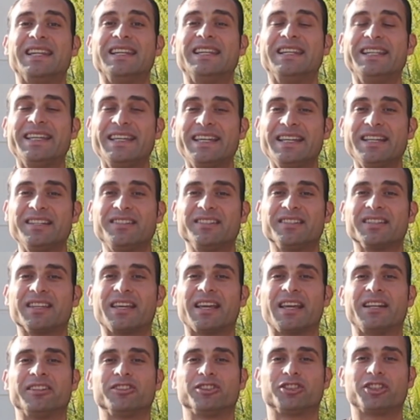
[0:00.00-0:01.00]
lead
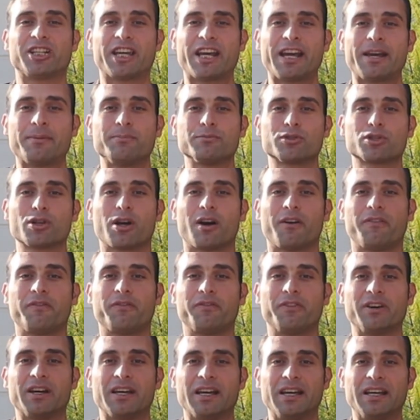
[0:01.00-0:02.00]
in terms
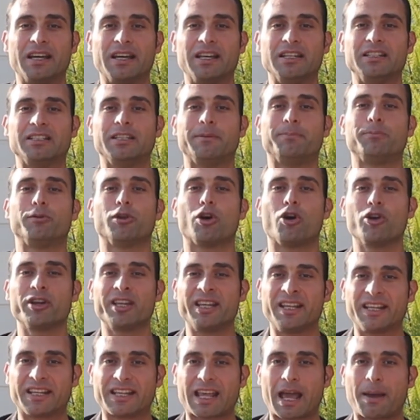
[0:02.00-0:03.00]
of
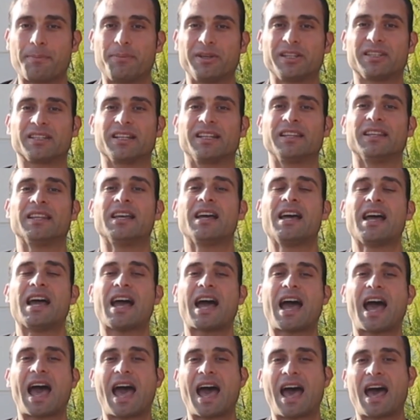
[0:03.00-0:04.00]
deploying capital
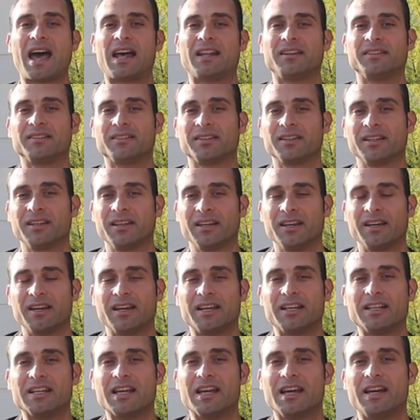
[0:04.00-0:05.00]
and
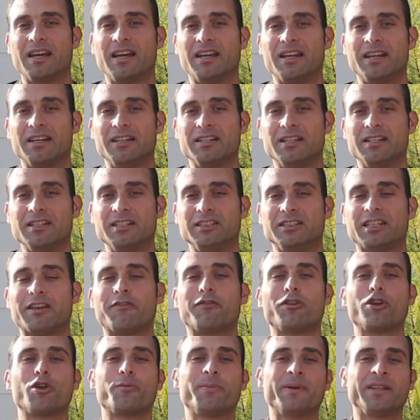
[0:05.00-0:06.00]

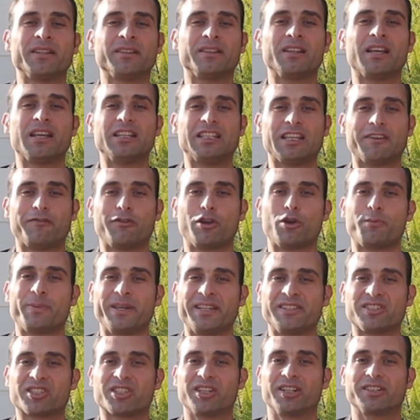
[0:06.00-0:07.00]

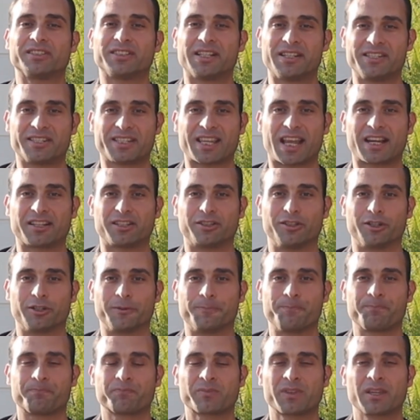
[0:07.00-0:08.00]
developing certain
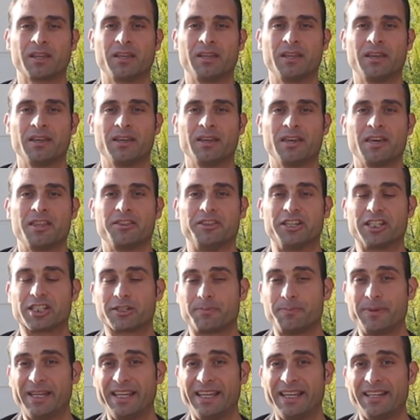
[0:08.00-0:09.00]
sector.
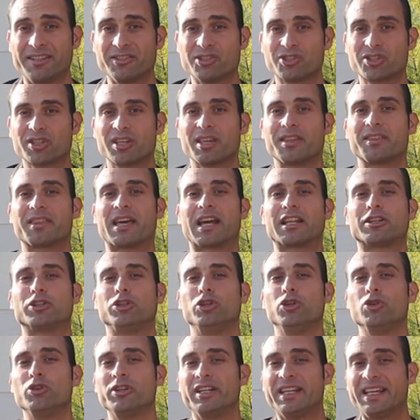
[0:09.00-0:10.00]
This means
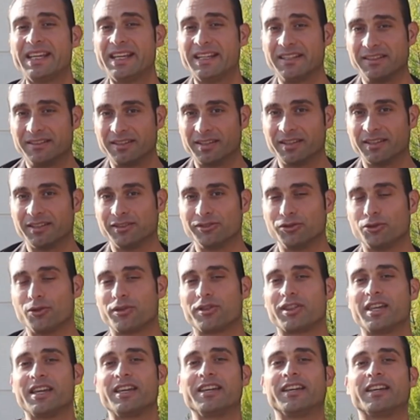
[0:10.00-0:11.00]
that you need
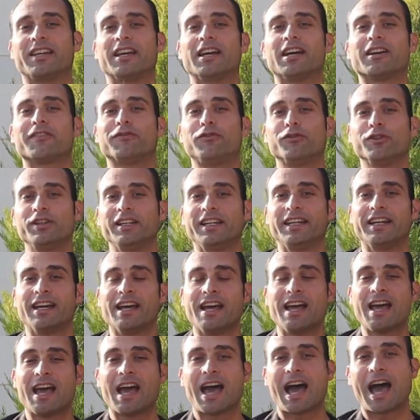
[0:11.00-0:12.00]
to think carefully
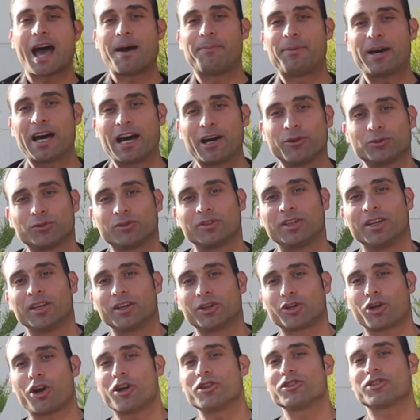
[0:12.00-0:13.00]
about
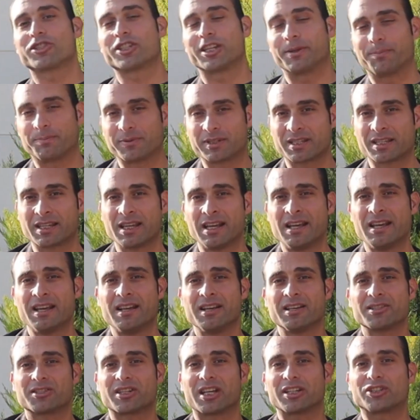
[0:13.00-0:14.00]
concepts
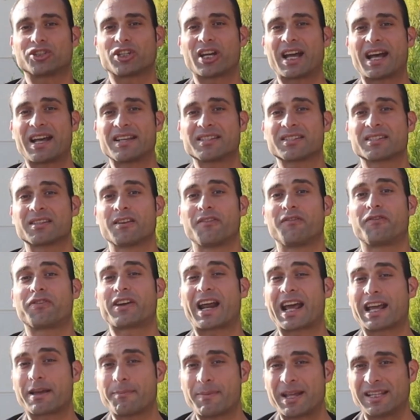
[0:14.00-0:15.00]
such as
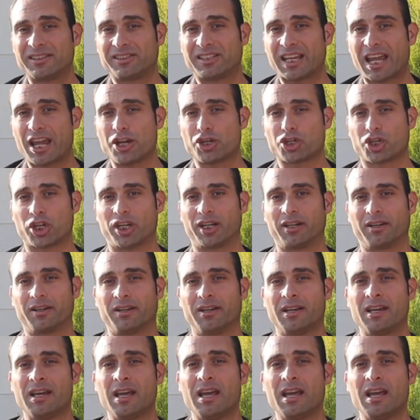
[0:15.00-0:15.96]
fragmentation